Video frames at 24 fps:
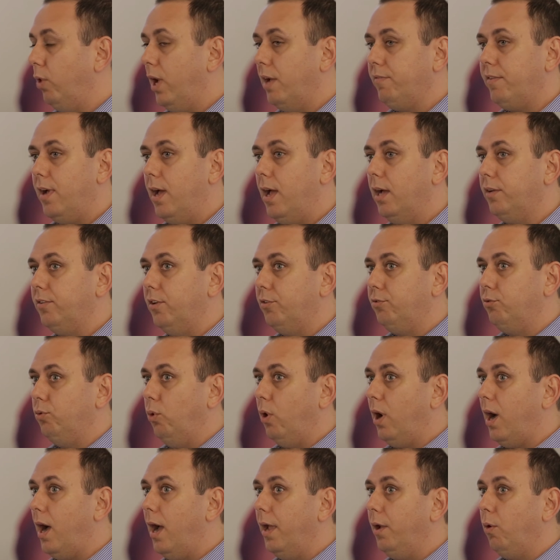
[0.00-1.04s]
to have access
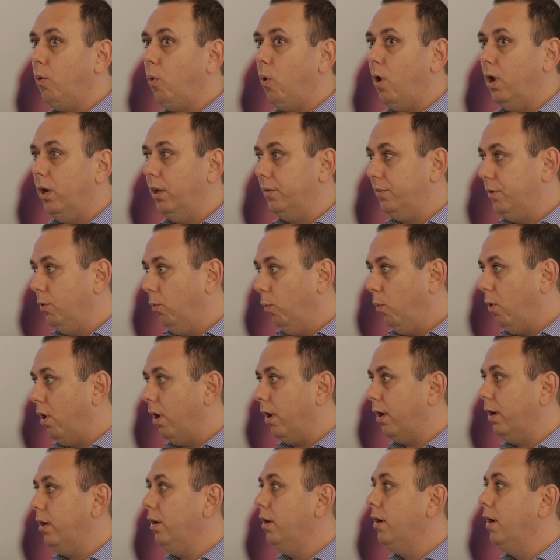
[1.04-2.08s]
to high quality
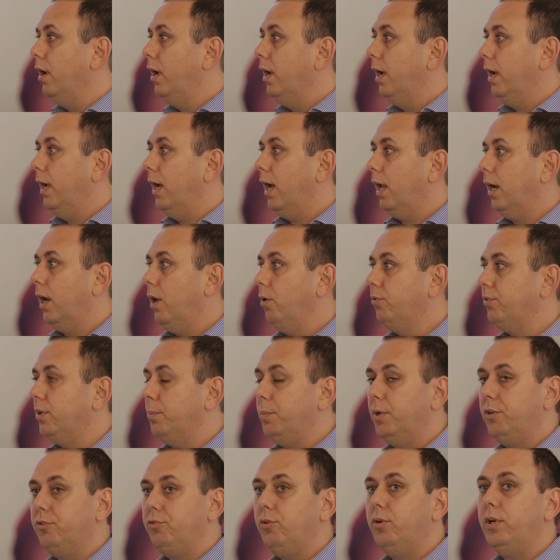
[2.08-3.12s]
water, allows
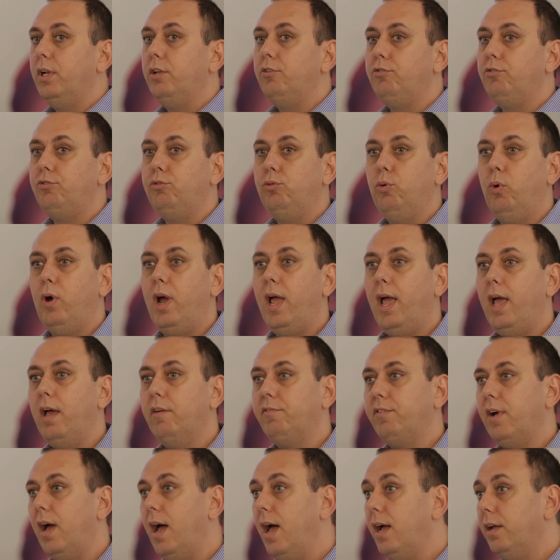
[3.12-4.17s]
Amazonians to
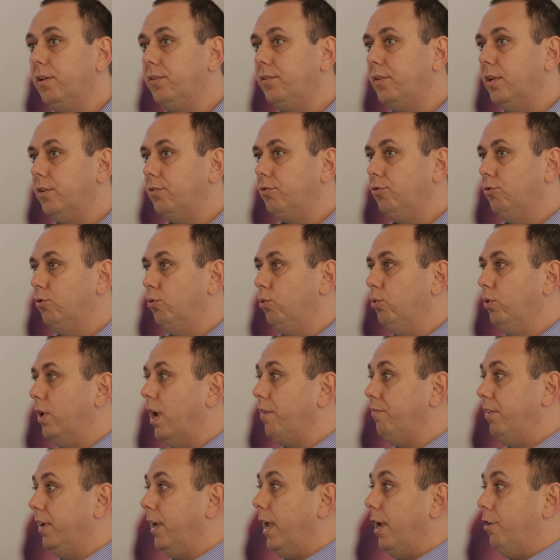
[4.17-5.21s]
have access to
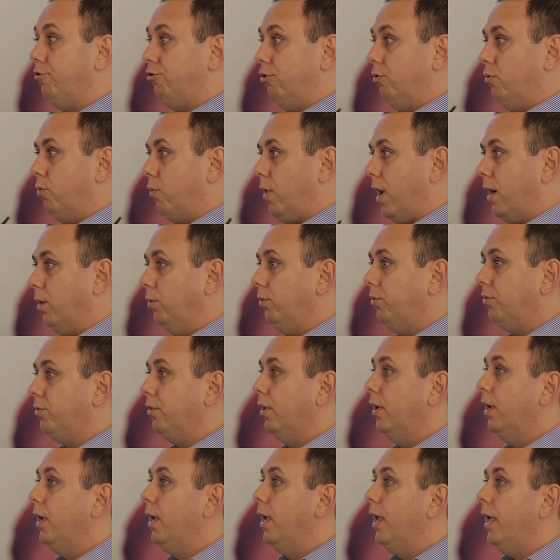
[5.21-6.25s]
navigation
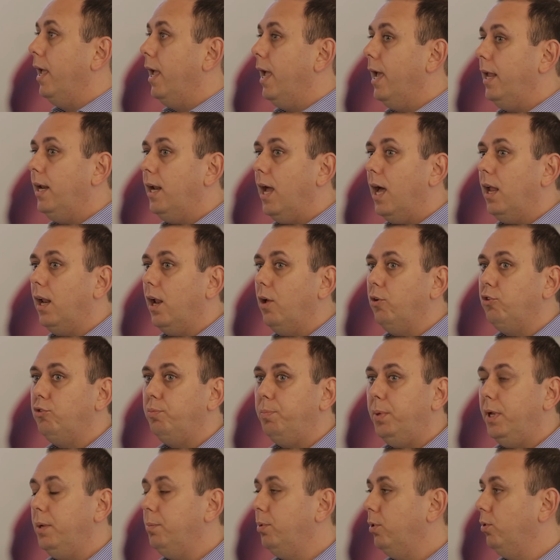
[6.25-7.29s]
routes, and
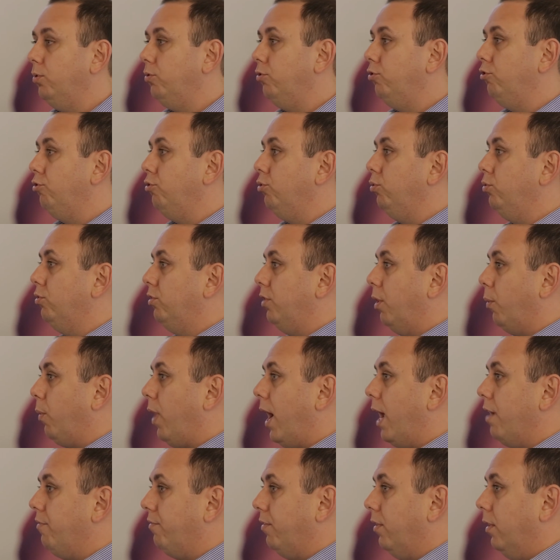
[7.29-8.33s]
allows people to
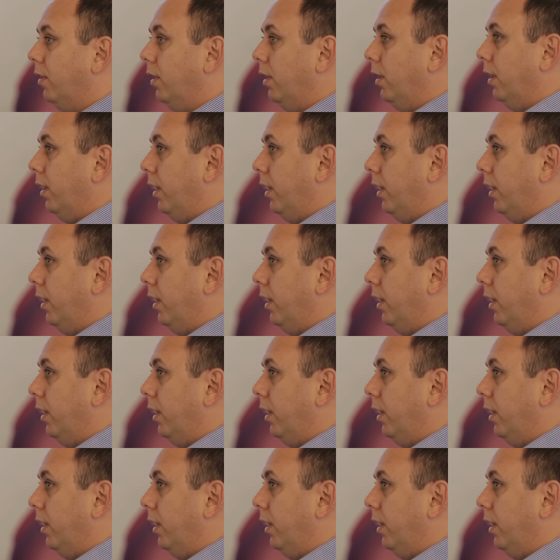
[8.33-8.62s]
derive